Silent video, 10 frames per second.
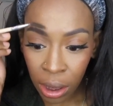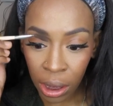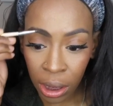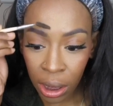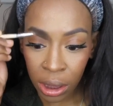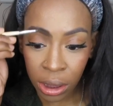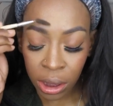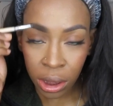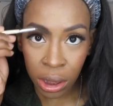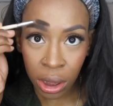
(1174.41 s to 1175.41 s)
and this
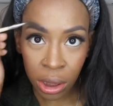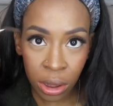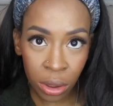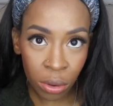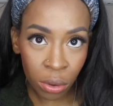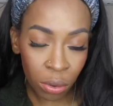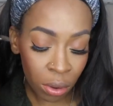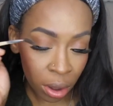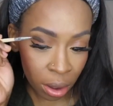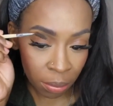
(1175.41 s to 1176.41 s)
is just
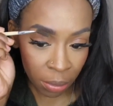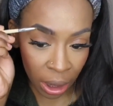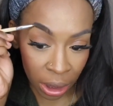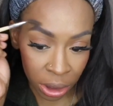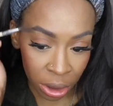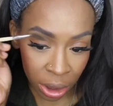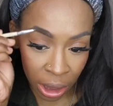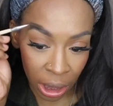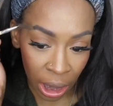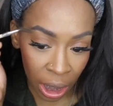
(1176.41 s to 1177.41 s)
to make sure
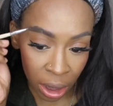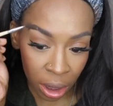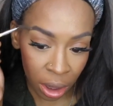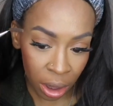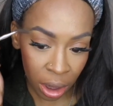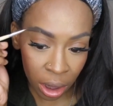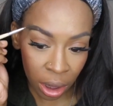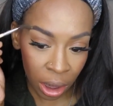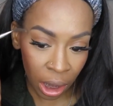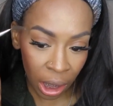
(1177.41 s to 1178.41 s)
that they look
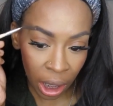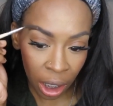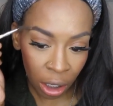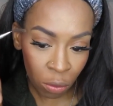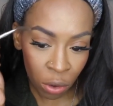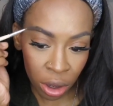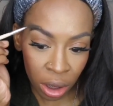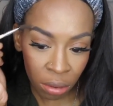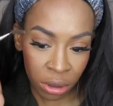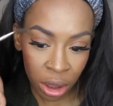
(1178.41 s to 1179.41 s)
like how I
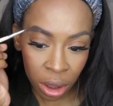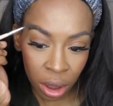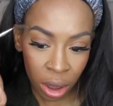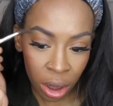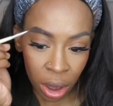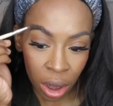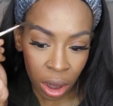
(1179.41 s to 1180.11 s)
want them to look.